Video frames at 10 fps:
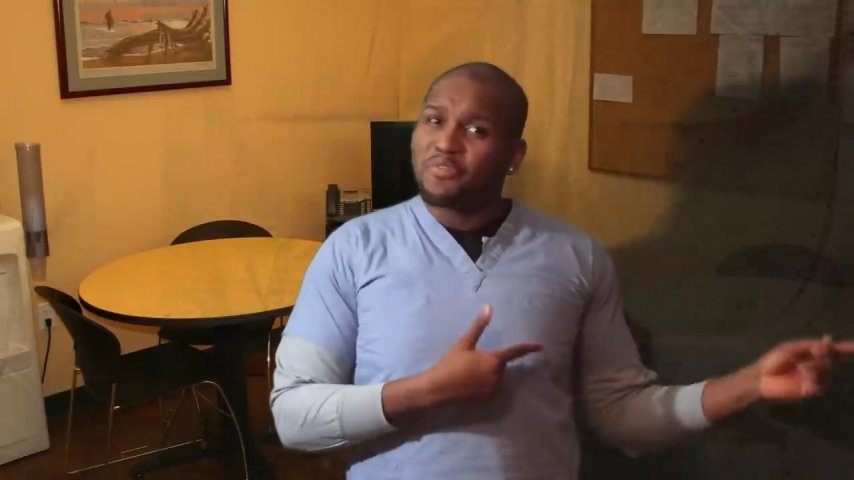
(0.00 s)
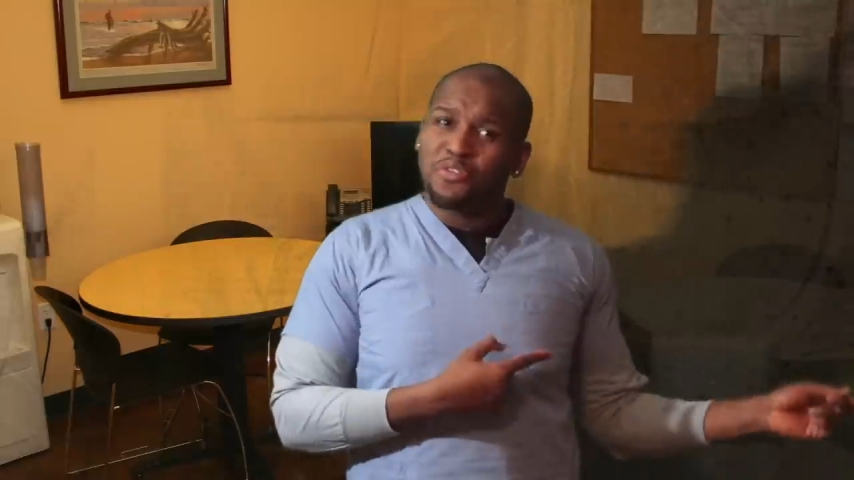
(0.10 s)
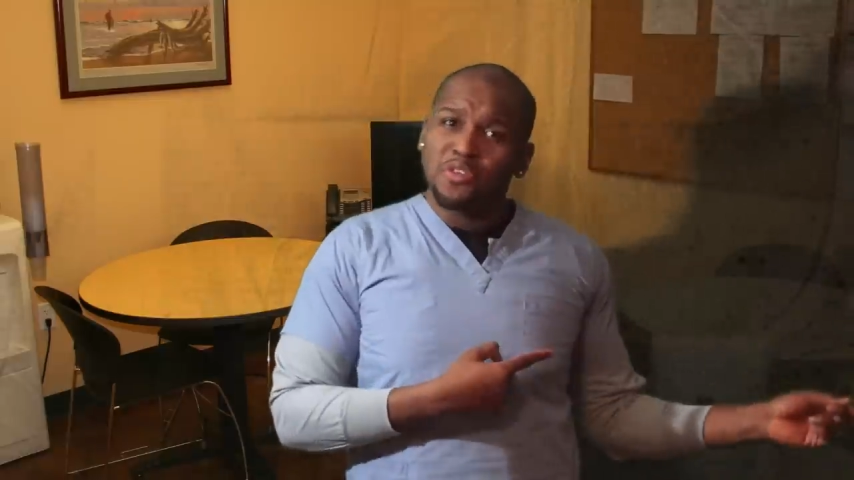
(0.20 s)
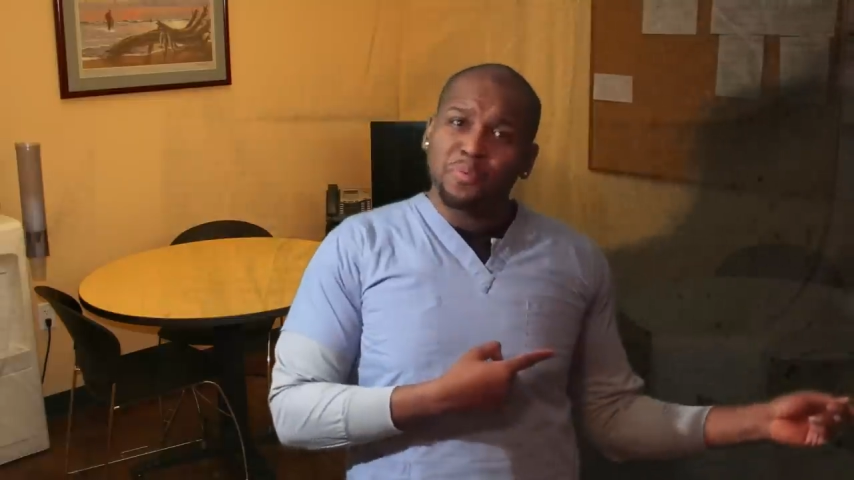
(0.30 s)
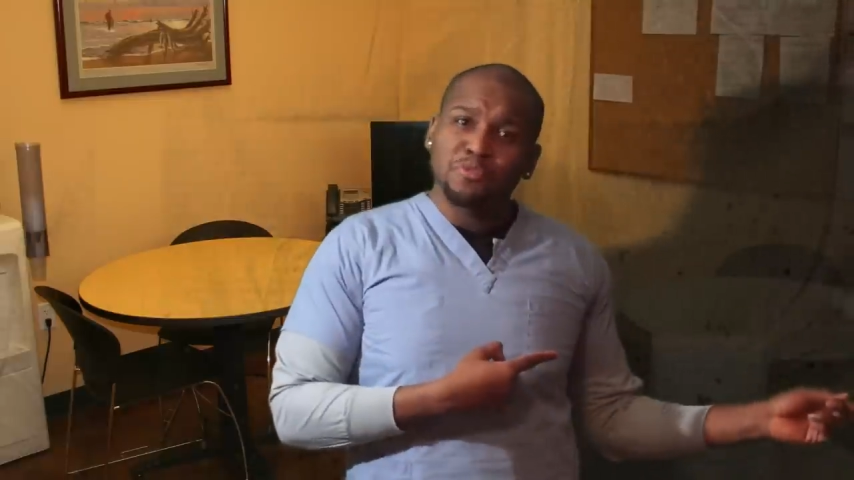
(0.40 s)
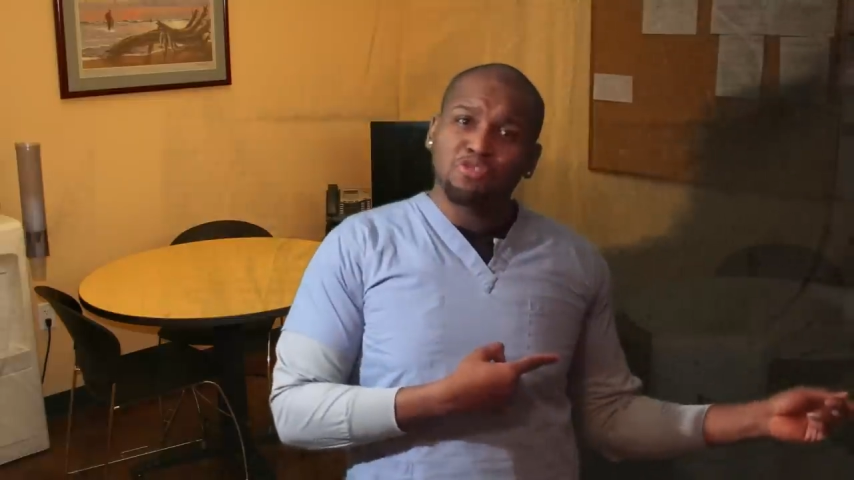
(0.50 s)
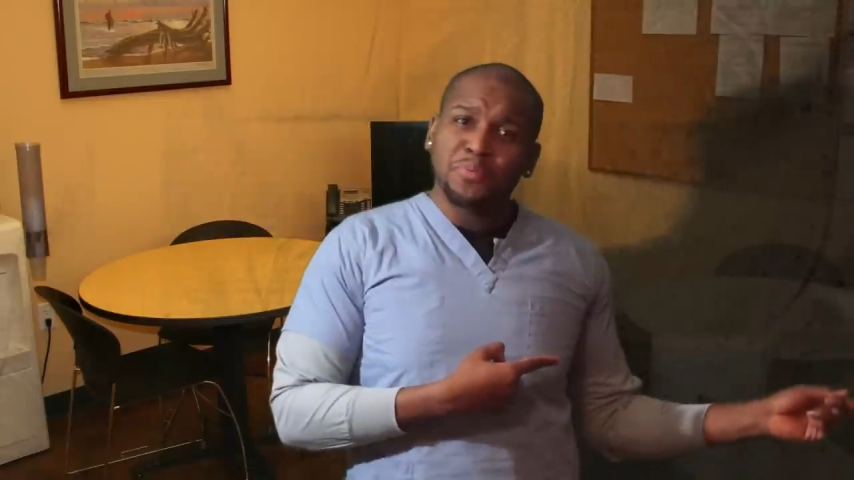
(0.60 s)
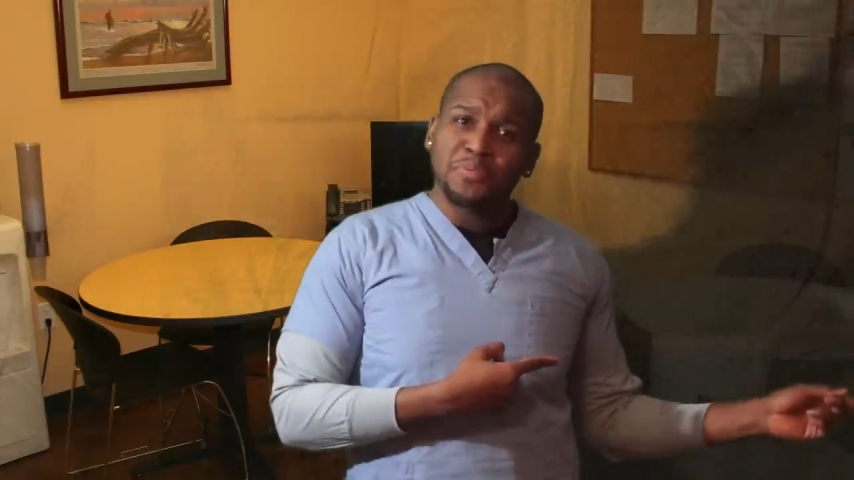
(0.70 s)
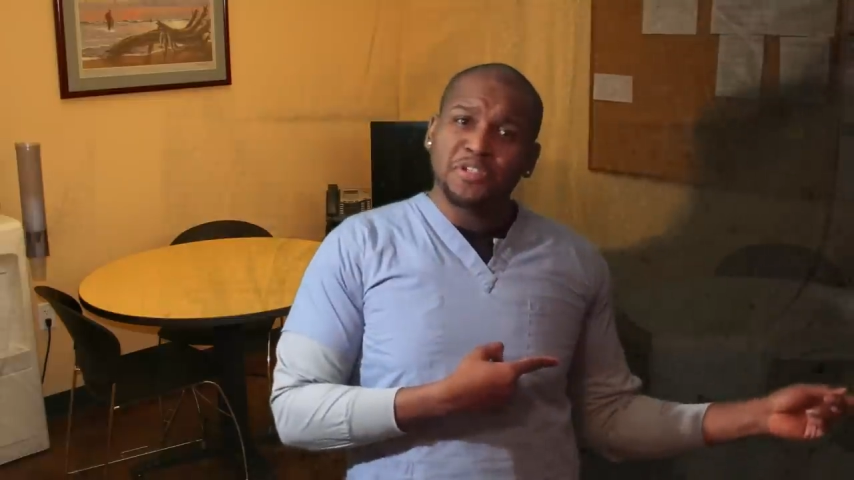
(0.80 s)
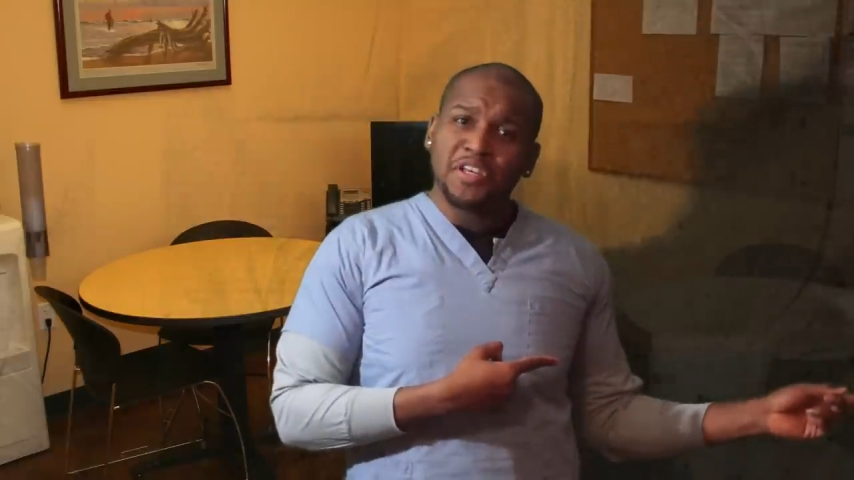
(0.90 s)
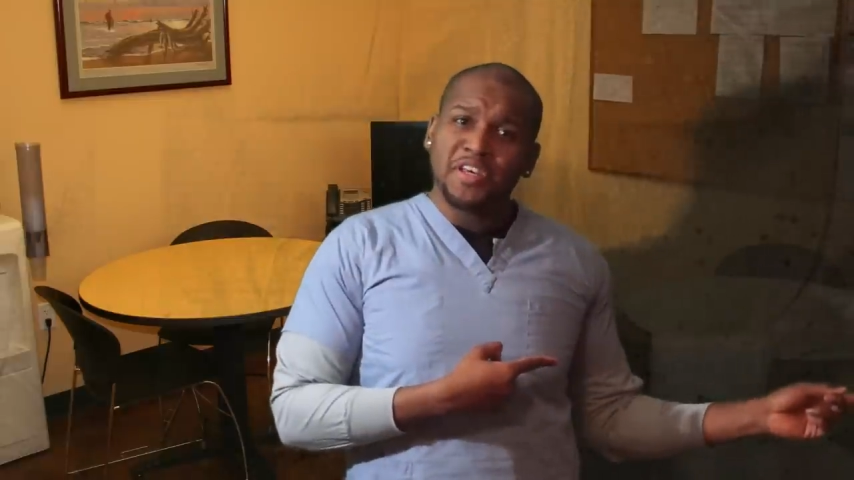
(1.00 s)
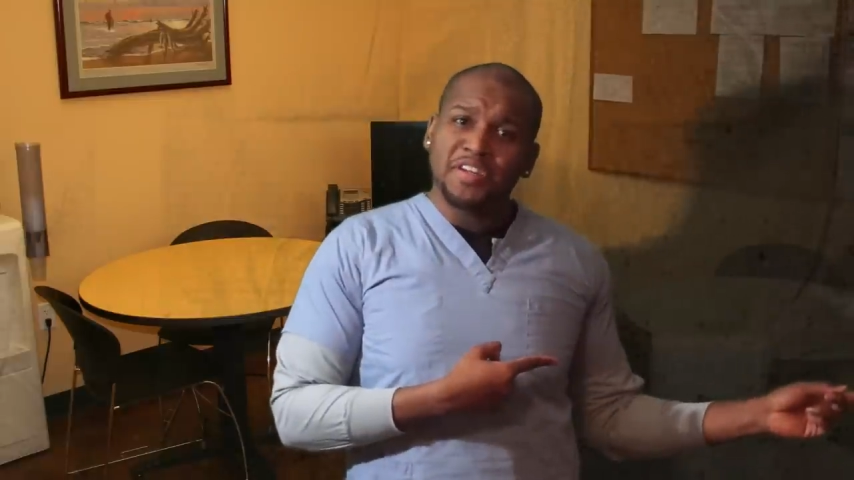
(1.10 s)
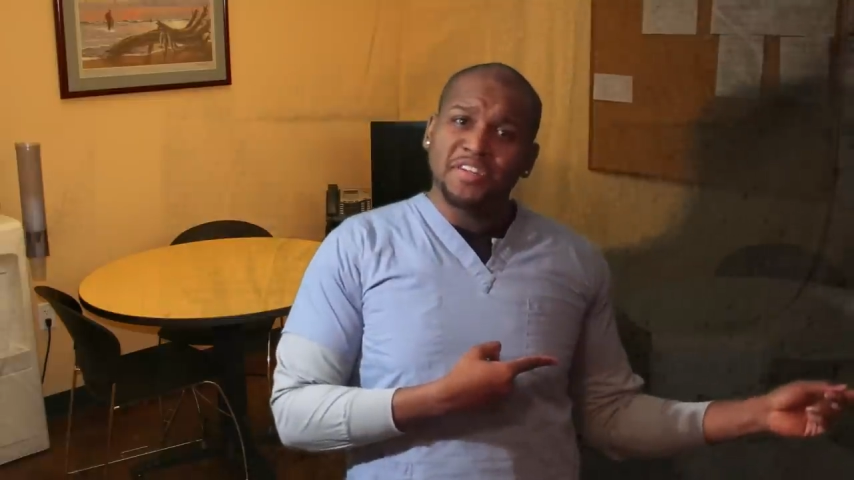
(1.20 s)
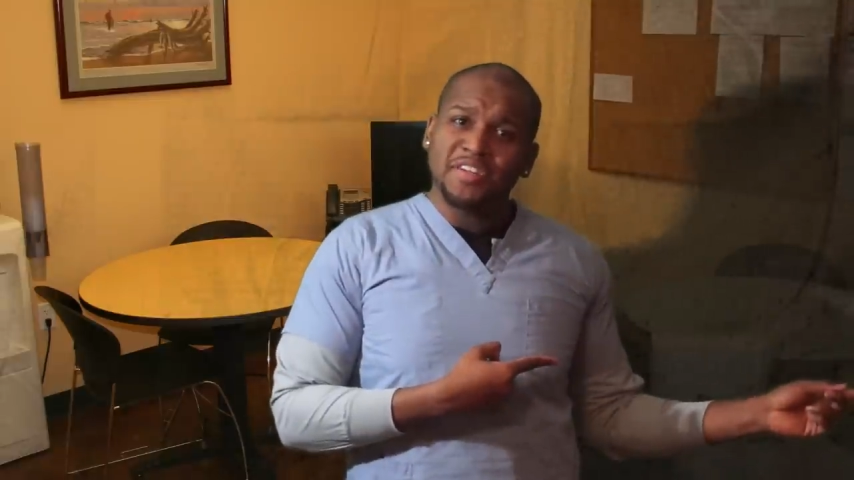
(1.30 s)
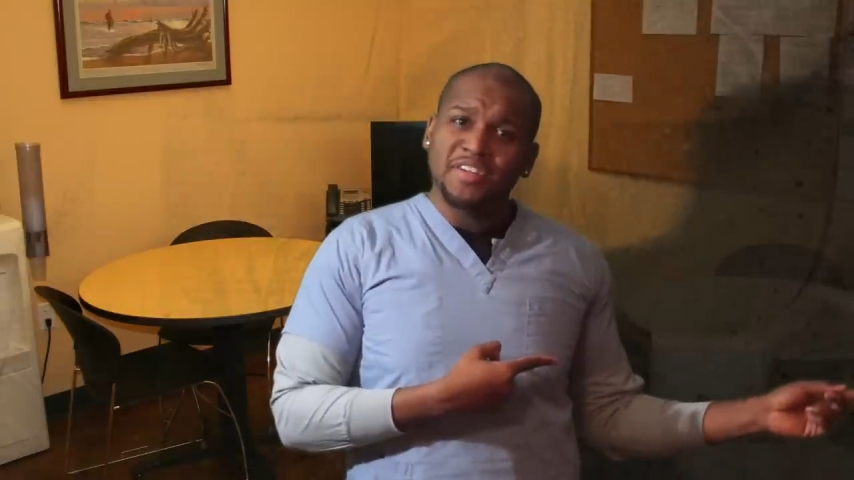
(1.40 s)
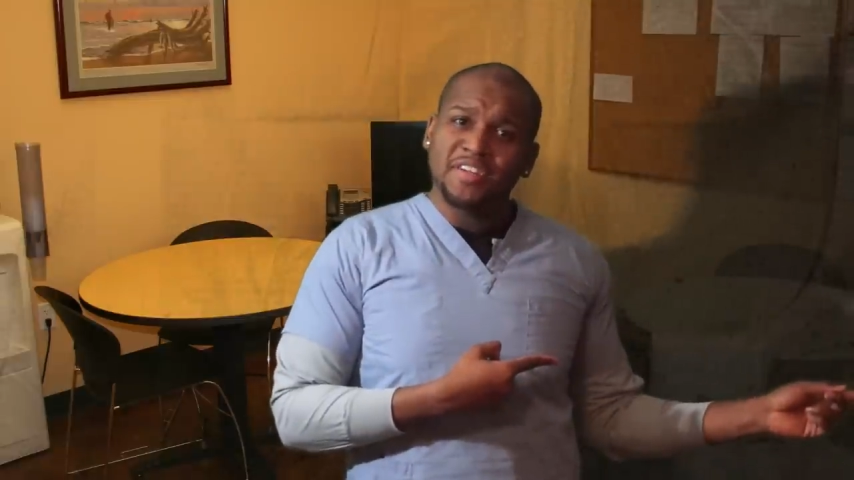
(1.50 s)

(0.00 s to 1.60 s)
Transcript: review the prescription again?